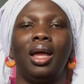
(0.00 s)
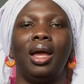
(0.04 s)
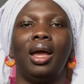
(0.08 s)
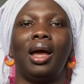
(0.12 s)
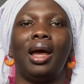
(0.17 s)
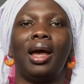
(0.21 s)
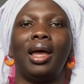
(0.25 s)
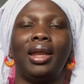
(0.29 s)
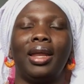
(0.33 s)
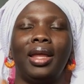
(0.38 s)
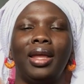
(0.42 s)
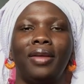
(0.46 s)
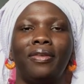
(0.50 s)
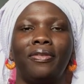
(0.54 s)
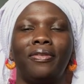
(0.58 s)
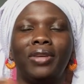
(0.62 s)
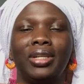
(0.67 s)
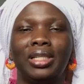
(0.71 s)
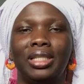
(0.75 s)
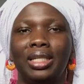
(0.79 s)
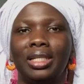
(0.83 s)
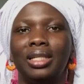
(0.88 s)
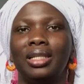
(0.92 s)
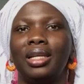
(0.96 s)
And
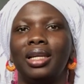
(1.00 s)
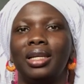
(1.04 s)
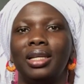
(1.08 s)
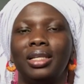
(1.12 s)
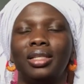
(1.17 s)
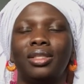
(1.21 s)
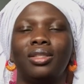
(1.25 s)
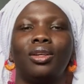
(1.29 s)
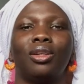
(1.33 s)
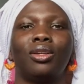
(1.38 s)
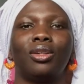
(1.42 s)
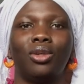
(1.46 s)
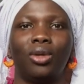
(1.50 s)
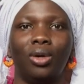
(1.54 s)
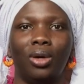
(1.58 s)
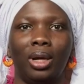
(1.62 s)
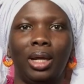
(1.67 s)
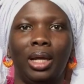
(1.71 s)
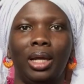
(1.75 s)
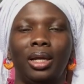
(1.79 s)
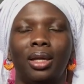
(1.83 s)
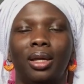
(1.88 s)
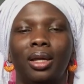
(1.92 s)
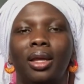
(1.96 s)
everything that is not
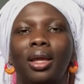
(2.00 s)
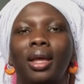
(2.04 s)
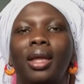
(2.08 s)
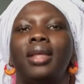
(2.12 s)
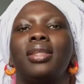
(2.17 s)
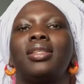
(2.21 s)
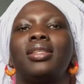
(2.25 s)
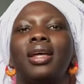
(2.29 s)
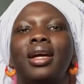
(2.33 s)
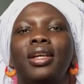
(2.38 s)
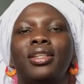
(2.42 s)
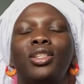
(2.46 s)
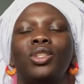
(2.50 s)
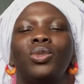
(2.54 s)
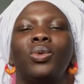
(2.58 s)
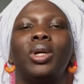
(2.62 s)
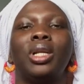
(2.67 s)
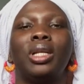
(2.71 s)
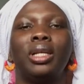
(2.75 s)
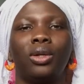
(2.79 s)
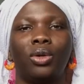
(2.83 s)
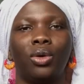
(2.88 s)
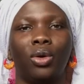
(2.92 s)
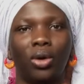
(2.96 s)
correct is
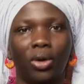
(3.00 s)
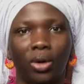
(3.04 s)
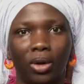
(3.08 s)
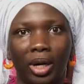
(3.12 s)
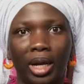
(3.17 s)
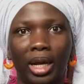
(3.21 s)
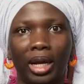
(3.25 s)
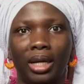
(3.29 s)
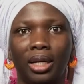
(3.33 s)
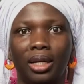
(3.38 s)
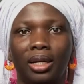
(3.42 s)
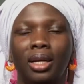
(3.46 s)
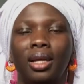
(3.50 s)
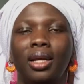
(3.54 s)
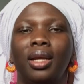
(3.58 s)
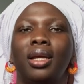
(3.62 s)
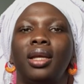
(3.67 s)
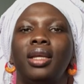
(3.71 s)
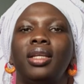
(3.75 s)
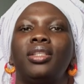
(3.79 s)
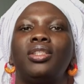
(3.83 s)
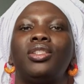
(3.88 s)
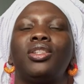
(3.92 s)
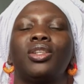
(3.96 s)
actually correct.
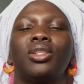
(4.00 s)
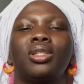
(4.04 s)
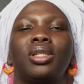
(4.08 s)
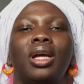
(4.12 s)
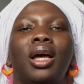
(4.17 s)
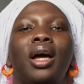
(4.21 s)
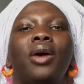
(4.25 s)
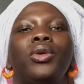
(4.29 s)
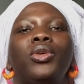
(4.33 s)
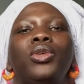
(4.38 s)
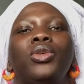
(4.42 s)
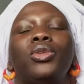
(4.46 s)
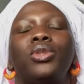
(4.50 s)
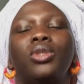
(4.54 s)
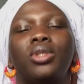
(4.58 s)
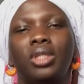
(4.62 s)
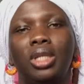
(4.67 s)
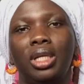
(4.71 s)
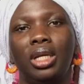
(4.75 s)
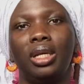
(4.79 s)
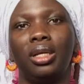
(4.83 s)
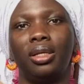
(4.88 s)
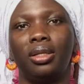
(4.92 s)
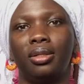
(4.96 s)
It's just how you
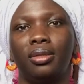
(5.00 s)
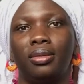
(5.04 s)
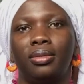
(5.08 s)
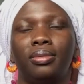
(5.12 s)
see it.